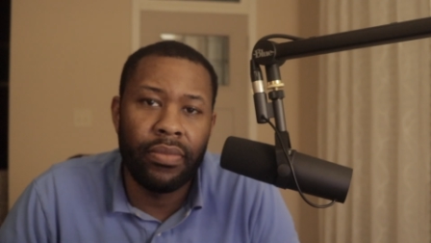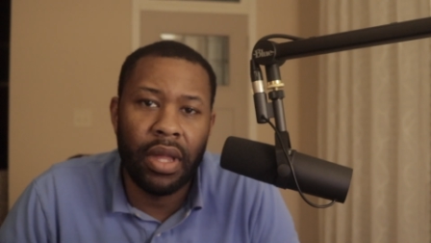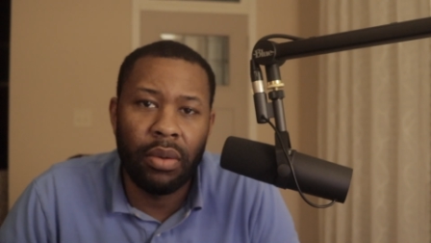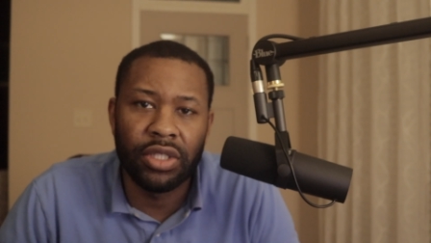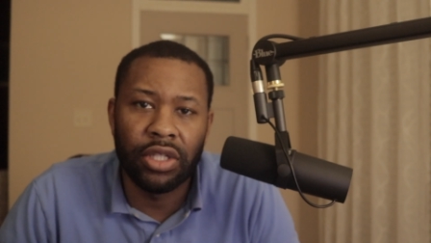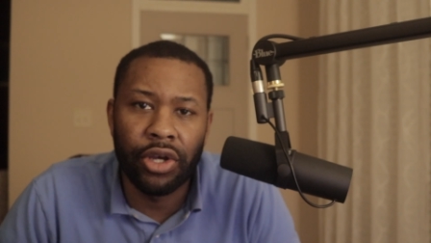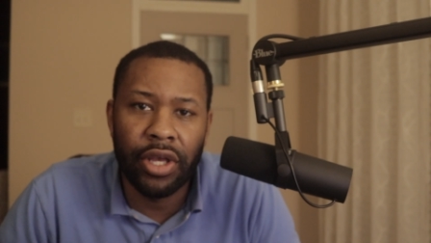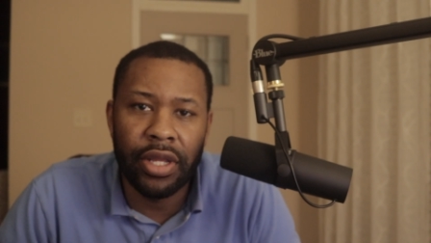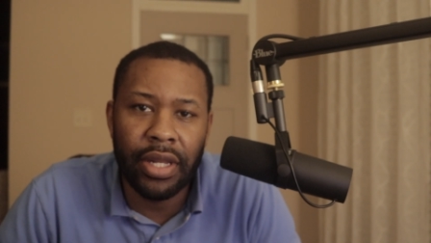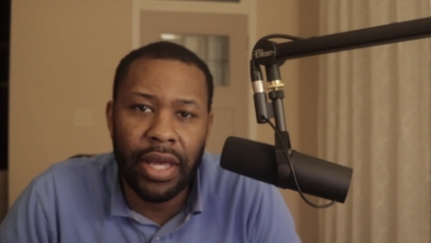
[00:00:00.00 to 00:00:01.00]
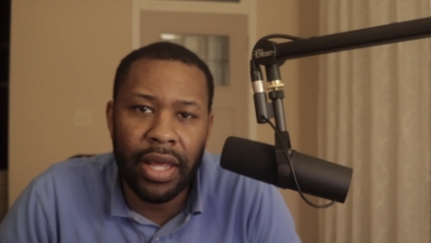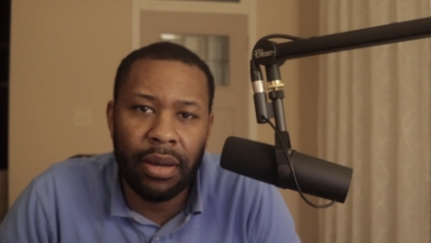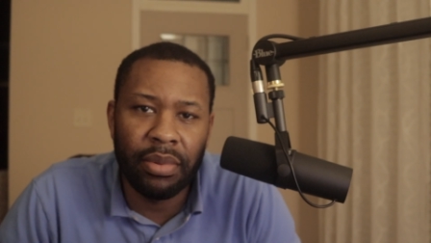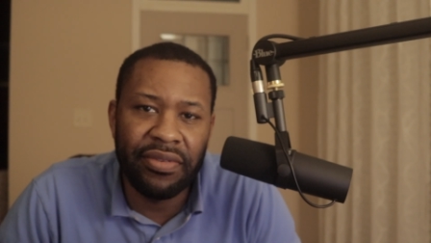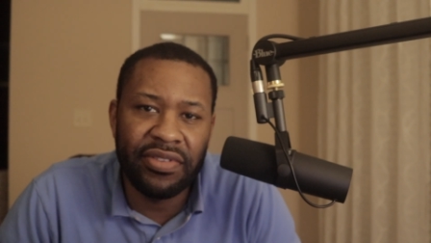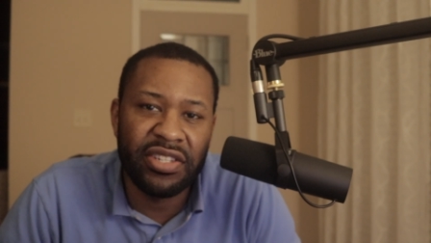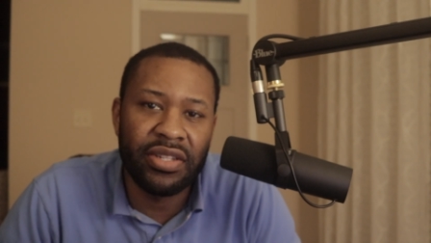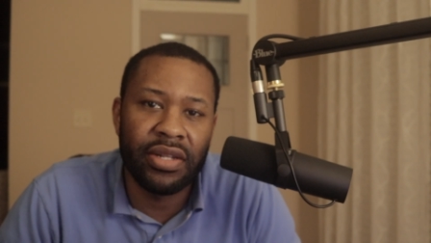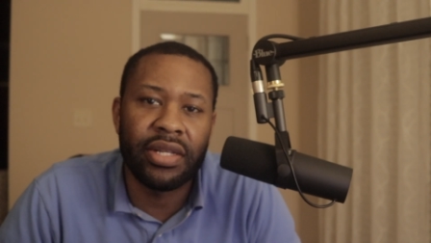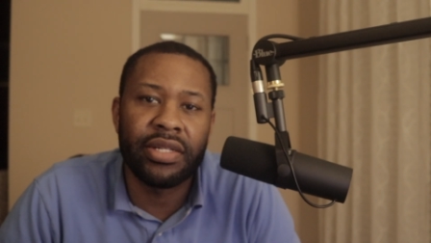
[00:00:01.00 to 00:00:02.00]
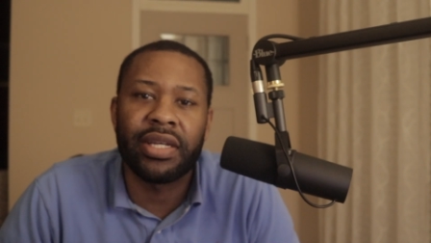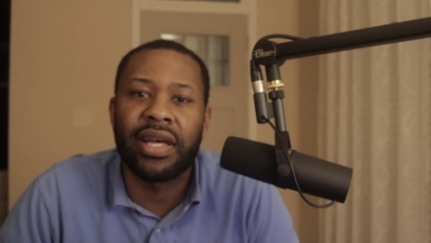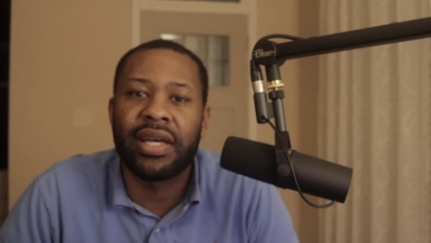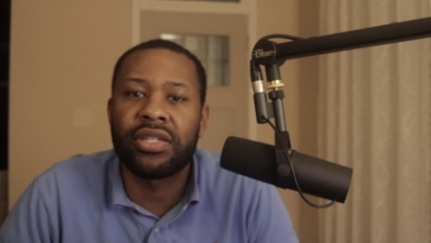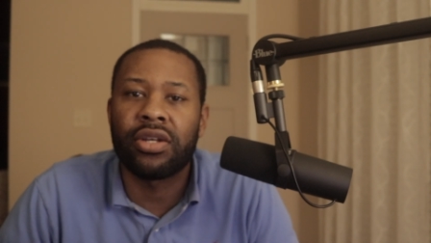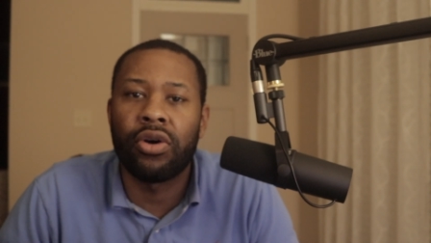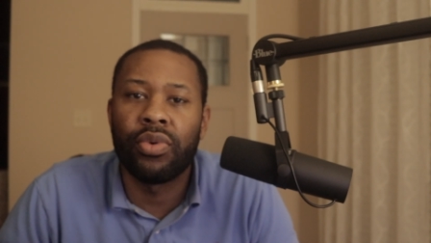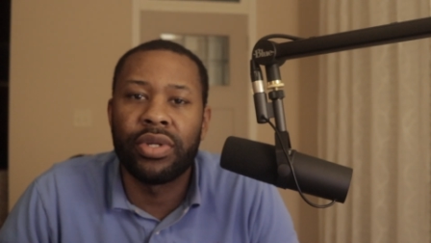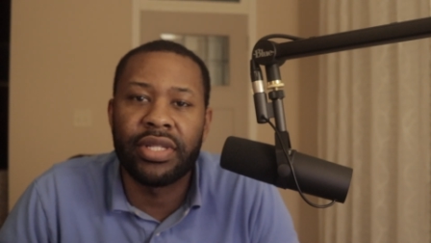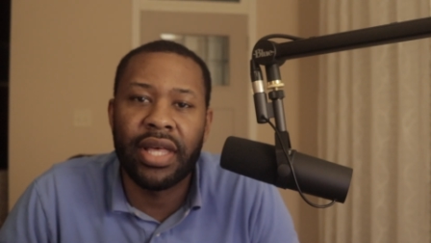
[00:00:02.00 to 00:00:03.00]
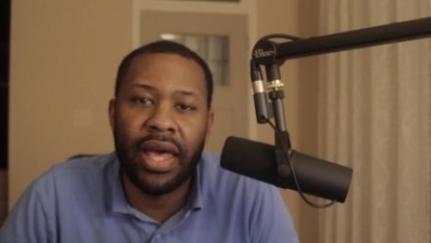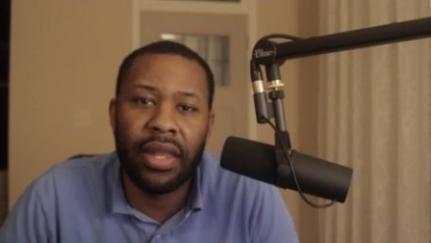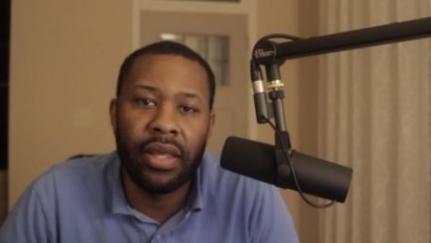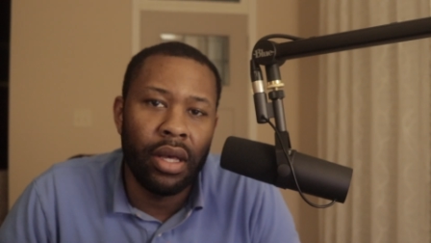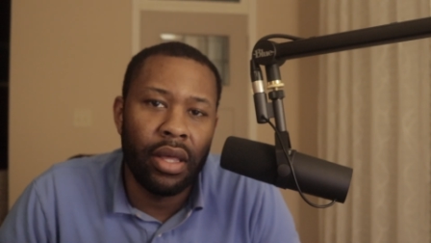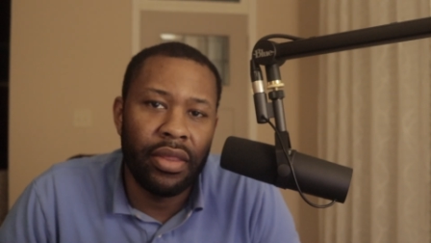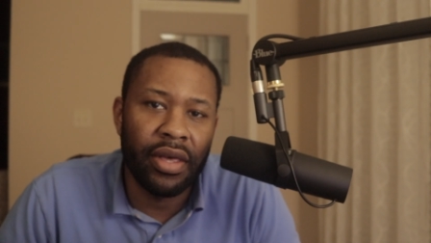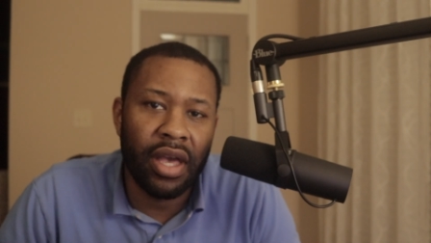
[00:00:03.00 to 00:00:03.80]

I was looking, and I believe the statistic I saw was that the